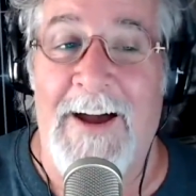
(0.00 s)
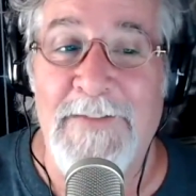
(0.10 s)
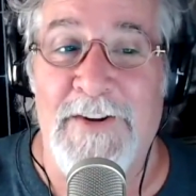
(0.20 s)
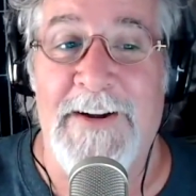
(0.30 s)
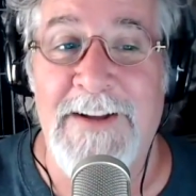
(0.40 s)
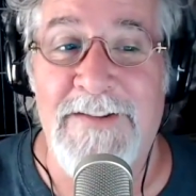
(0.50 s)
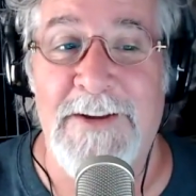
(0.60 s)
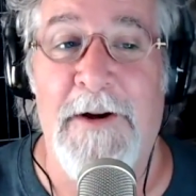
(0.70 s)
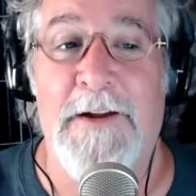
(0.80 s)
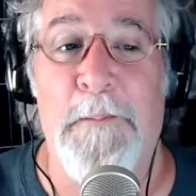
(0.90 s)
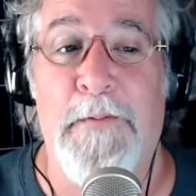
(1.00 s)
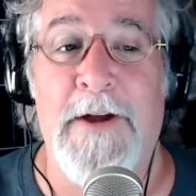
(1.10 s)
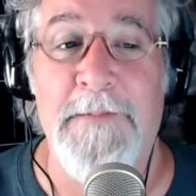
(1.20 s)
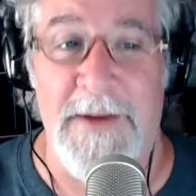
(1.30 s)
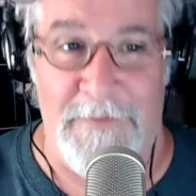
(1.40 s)
A decent amount of
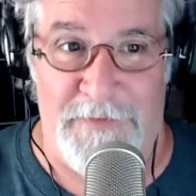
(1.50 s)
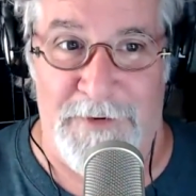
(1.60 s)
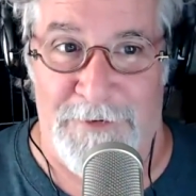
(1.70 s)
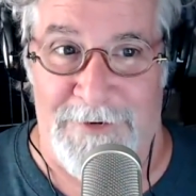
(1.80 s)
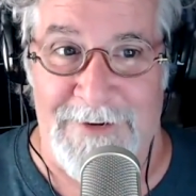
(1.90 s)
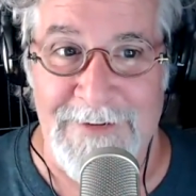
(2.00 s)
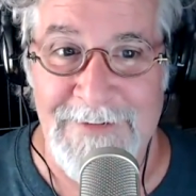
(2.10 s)
premium fuel.